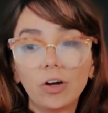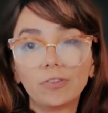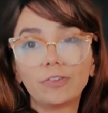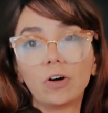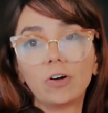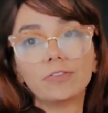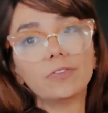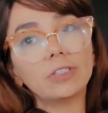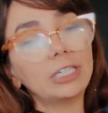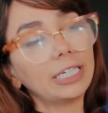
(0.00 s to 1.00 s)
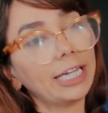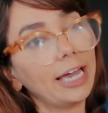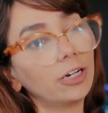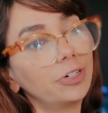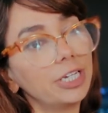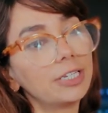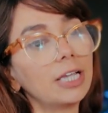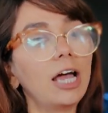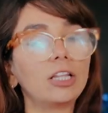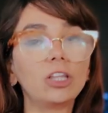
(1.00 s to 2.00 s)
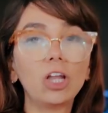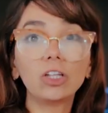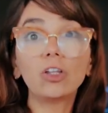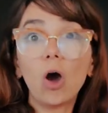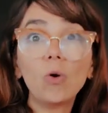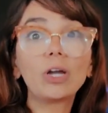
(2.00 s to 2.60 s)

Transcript: of the calories. Not all